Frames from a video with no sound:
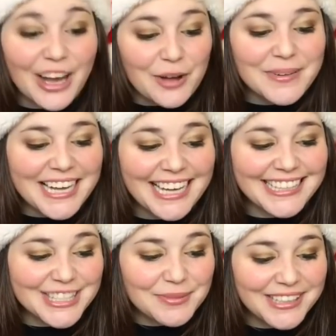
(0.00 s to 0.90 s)
Oh my
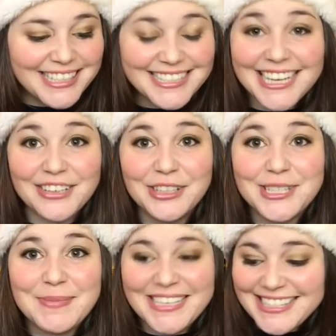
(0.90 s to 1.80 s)
God, this really is like
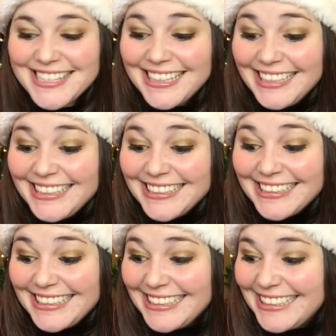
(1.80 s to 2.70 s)
Christmas.
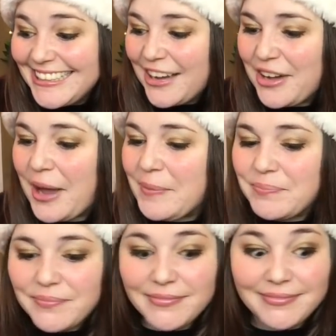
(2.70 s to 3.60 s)
Eee! Okay.